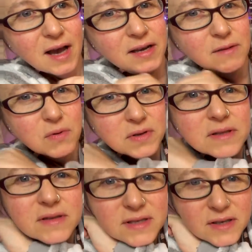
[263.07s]
And it
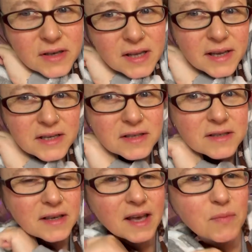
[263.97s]
wasn't the circulation,
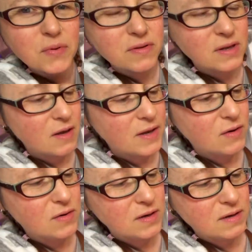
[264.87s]
because I kept putting the light
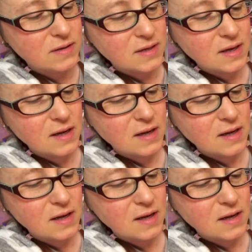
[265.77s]
on and